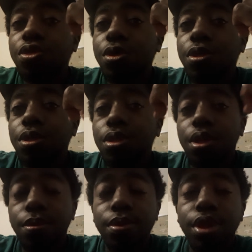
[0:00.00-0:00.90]
chilling
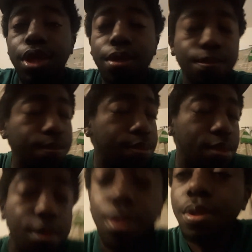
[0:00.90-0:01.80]
every day.
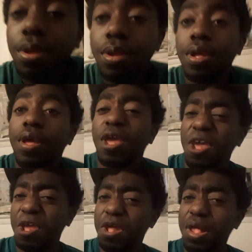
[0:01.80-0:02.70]

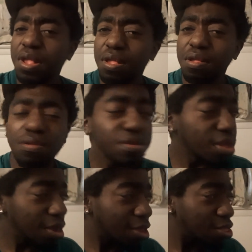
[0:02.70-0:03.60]
And
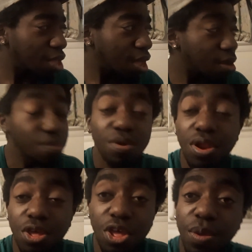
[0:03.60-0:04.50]
like I said, we're
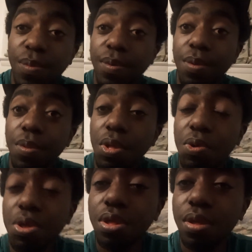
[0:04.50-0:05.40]
gonna keep on
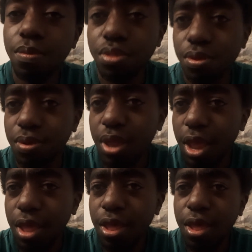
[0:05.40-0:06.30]
uploading every single
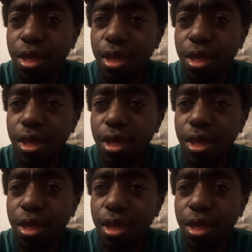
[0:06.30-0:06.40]
day.